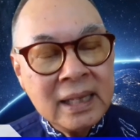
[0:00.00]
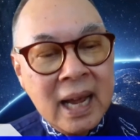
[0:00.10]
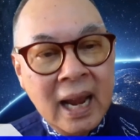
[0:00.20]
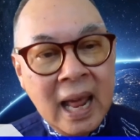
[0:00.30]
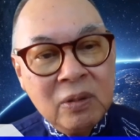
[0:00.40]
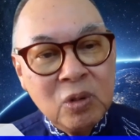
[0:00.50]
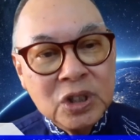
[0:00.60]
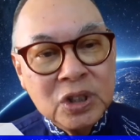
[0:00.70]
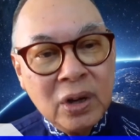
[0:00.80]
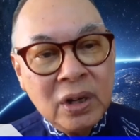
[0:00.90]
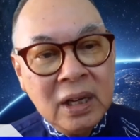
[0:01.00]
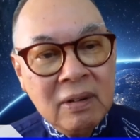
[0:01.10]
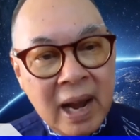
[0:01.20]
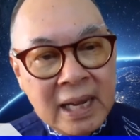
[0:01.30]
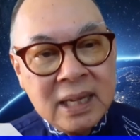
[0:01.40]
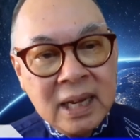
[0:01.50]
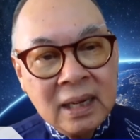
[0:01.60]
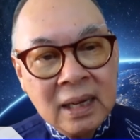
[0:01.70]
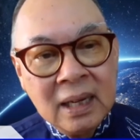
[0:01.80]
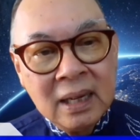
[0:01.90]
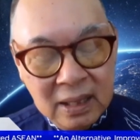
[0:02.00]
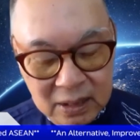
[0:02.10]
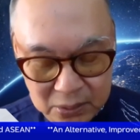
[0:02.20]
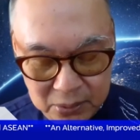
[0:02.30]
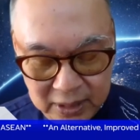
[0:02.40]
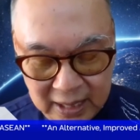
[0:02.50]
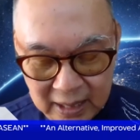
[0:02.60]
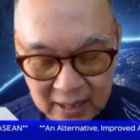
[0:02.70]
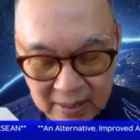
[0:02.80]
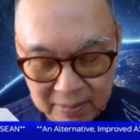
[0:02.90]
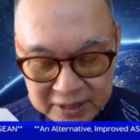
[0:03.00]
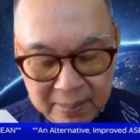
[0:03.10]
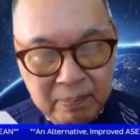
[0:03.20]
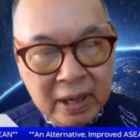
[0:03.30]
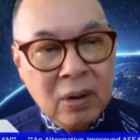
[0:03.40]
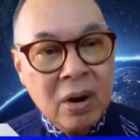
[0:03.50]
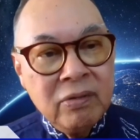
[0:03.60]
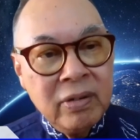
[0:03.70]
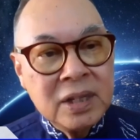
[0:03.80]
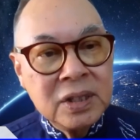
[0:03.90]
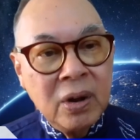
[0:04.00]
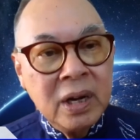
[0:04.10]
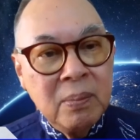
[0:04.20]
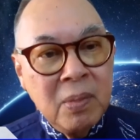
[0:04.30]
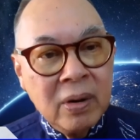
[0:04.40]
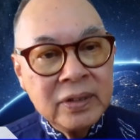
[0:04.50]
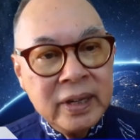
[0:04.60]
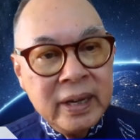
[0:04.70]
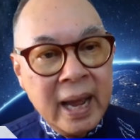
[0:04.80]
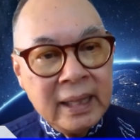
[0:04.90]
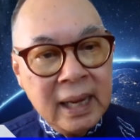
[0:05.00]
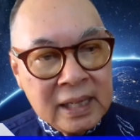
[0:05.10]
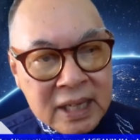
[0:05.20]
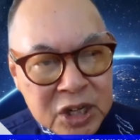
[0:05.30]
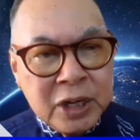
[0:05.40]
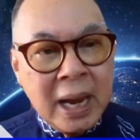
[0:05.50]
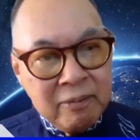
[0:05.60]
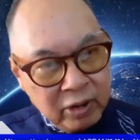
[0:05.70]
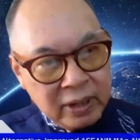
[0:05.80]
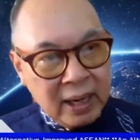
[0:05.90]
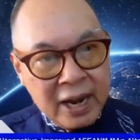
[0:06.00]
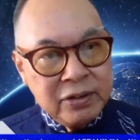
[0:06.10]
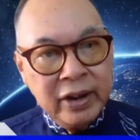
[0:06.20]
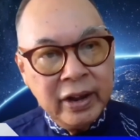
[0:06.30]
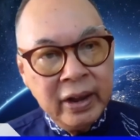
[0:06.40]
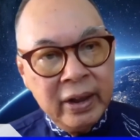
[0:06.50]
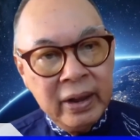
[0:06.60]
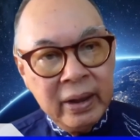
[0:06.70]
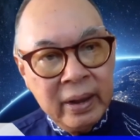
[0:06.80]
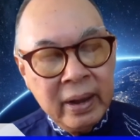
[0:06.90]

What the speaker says: and Thailand was not invited to the summit conference on democracy. I think it's a shame for the country.